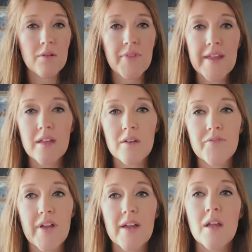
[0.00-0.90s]
They
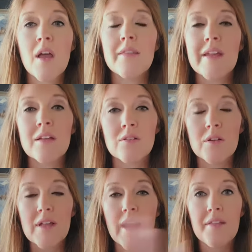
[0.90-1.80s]
can
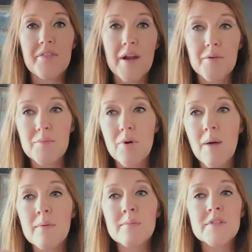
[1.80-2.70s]
look at thyroid
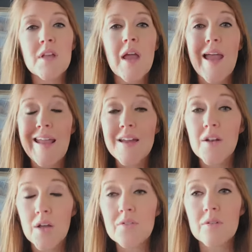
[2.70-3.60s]
problems and
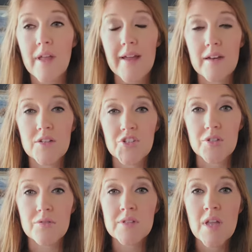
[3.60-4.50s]
underlying
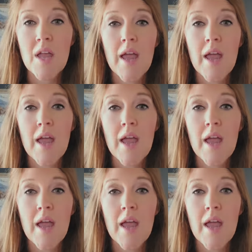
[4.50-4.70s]
issues.